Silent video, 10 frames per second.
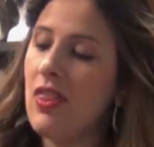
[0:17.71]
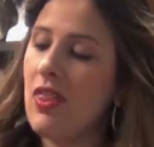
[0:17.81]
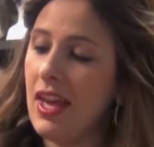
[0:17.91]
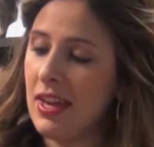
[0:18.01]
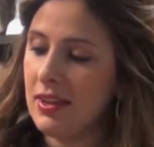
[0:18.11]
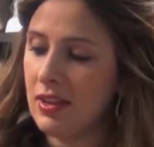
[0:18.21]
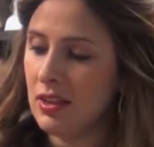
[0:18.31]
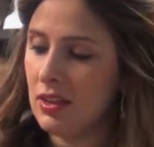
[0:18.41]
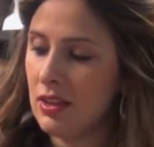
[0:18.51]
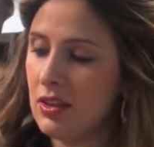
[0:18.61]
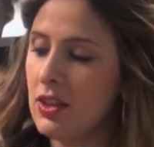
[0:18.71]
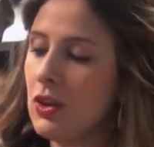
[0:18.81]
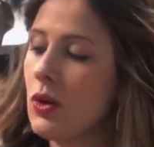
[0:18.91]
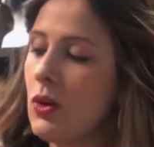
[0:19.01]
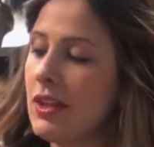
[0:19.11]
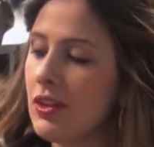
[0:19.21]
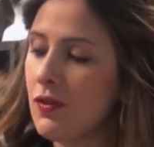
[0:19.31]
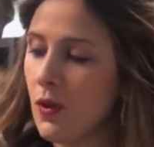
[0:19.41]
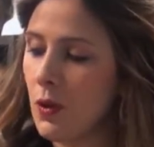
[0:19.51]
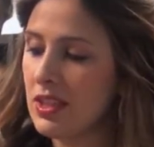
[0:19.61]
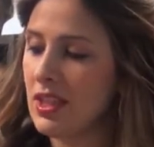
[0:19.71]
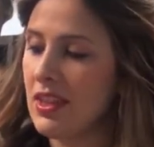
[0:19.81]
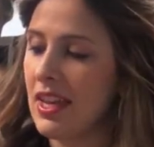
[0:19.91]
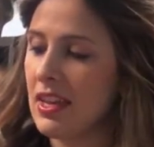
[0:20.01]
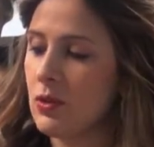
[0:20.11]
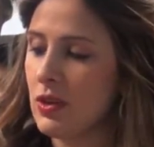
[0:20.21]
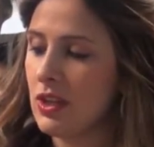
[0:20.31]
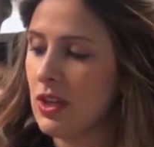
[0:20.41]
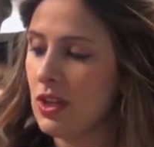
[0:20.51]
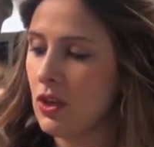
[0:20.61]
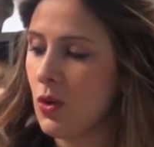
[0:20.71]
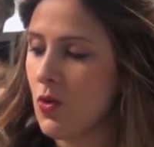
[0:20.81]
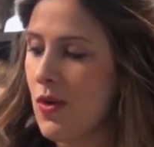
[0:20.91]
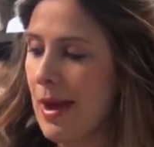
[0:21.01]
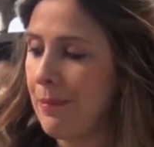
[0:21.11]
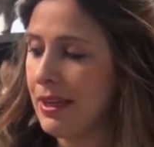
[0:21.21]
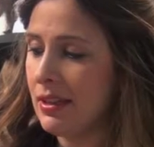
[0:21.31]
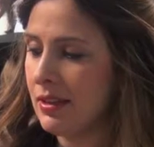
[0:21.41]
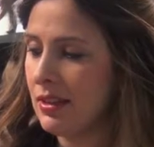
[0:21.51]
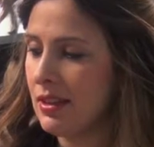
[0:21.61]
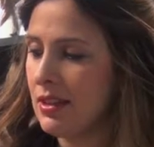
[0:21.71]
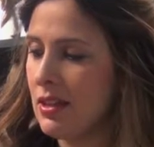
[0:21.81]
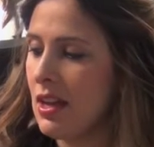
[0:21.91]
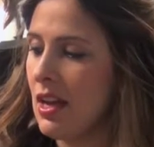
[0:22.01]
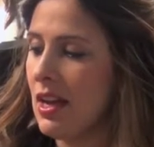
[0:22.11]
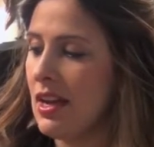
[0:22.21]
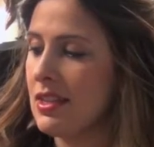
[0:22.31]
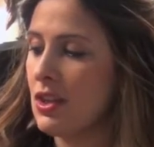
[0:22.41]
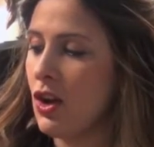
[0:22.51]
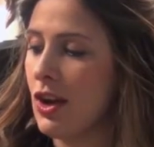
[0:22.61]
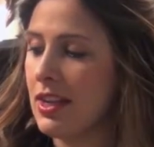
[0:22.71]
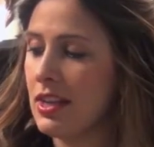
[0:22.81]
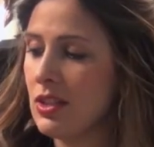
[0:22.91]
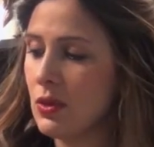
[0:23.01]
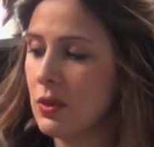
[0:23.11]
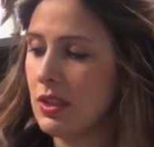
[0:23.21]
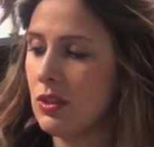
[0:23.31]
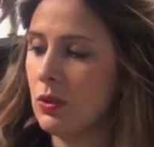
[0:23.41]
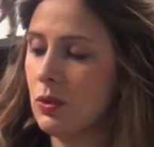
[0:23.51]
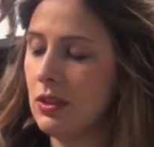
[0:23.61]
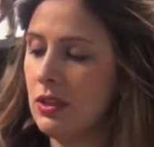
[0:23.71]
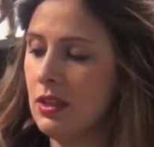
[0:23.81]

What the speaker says: Then you're going to focus on the ends where you're going to go wrap it as high as you need to,